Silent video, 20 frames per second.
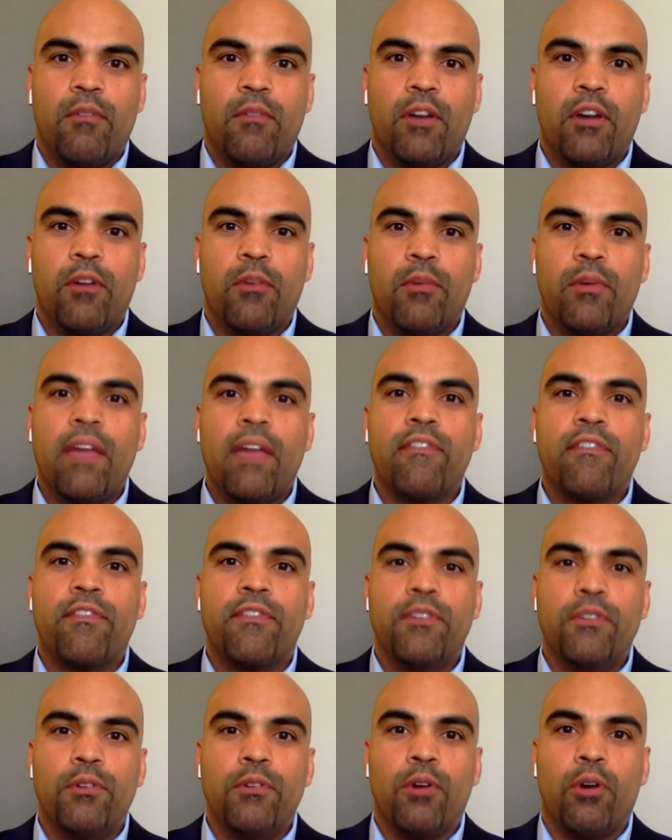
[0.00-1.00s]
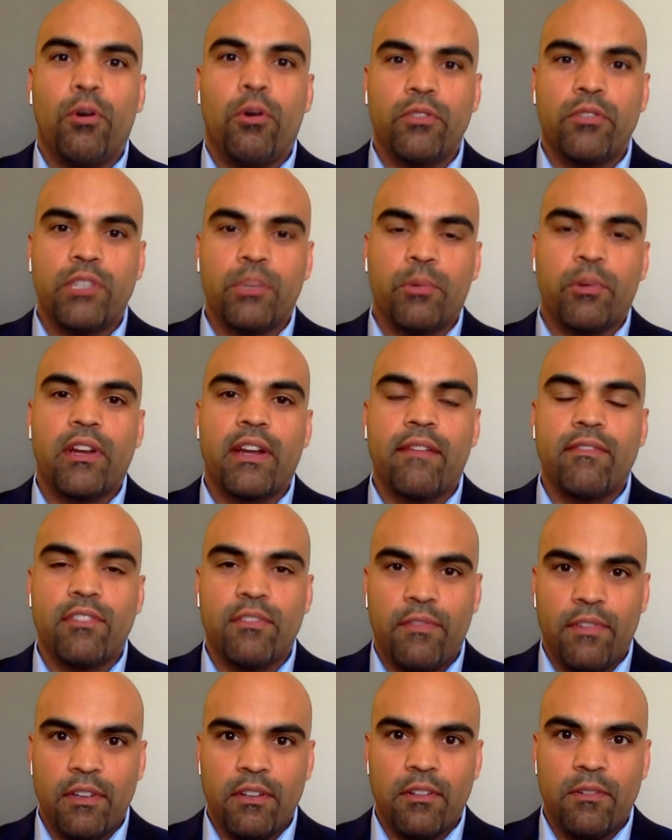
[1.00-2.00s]
Well, we have a few holes that we're going to have to
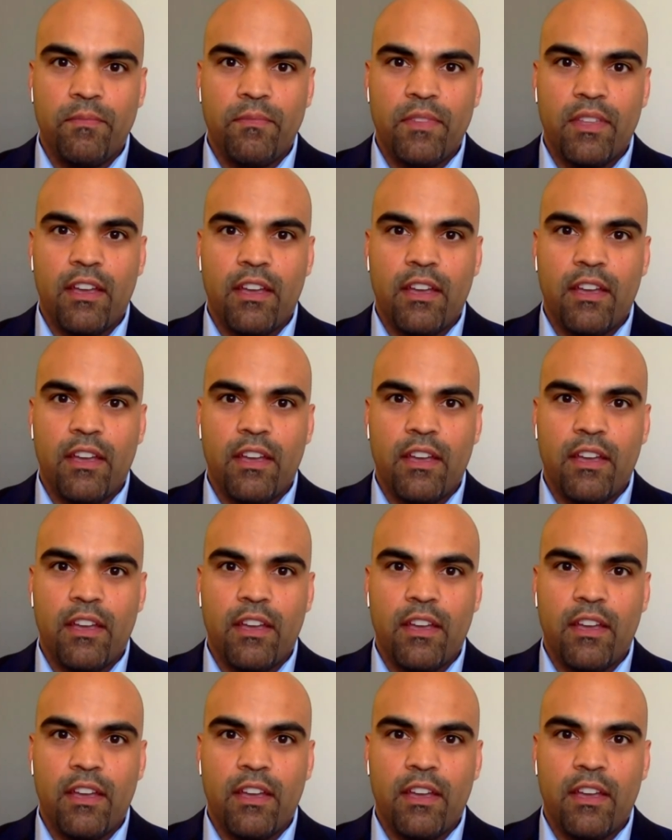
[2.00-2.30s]
fill.